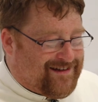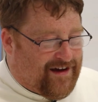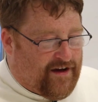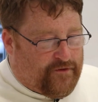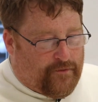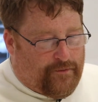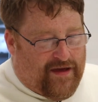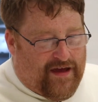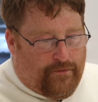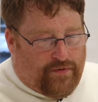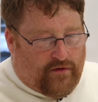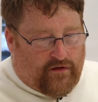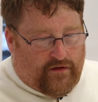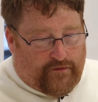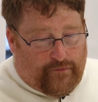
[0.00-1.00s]
to other
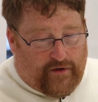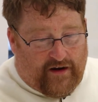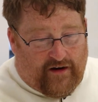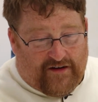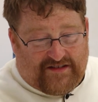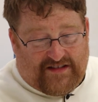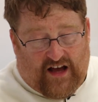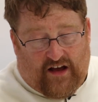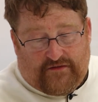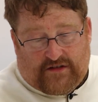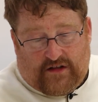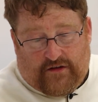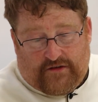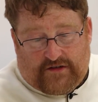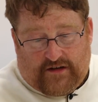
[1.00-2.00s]
people and bring ourselves
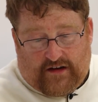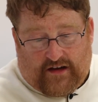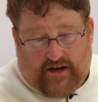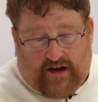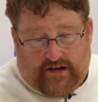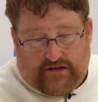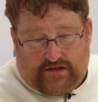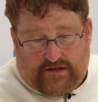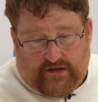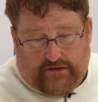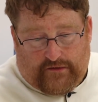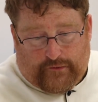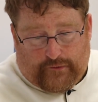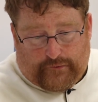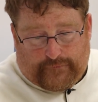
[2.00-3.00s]
closer to God
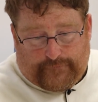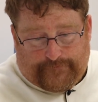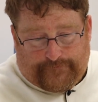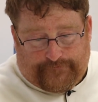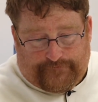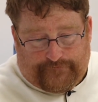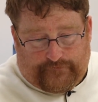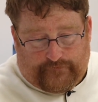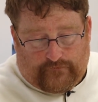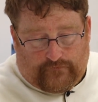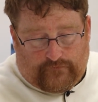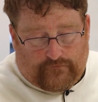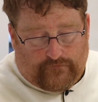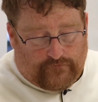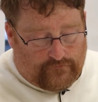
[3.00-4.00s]
too.
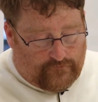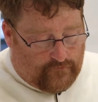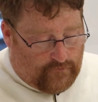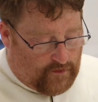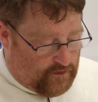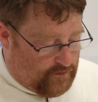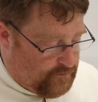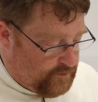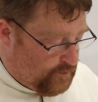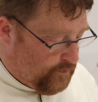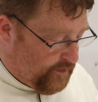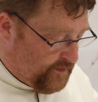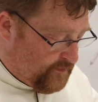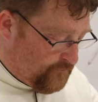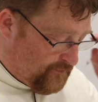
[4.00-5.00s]
What a
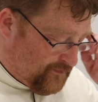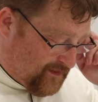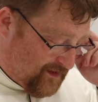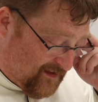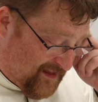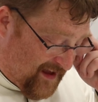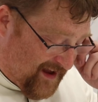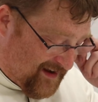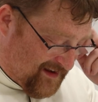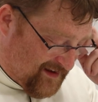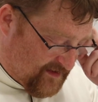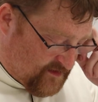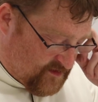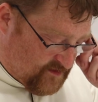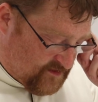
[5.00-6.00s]
wonderful thing that
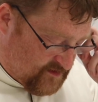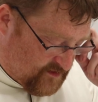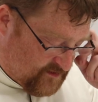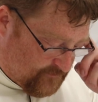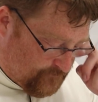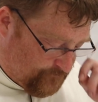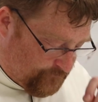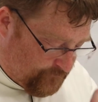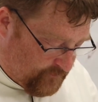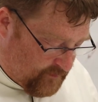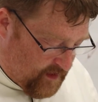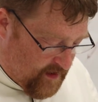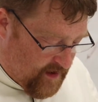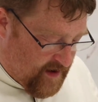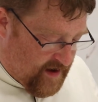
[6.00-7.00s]
is.
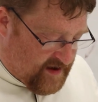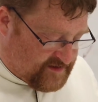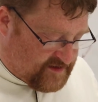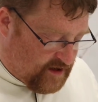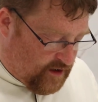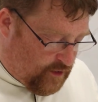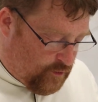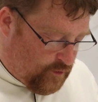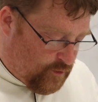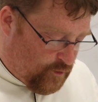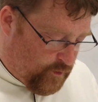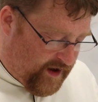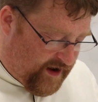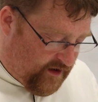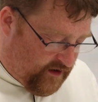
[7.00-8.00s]
And so
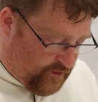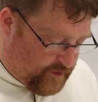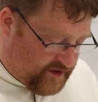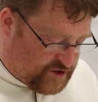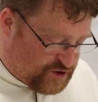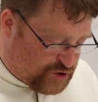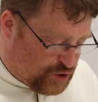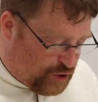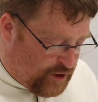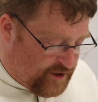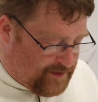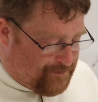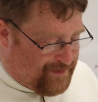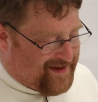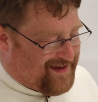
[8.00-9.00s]
we, are, we
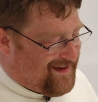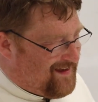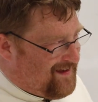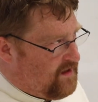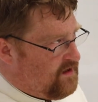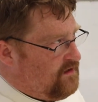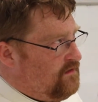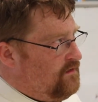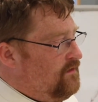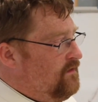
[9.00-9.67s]
should be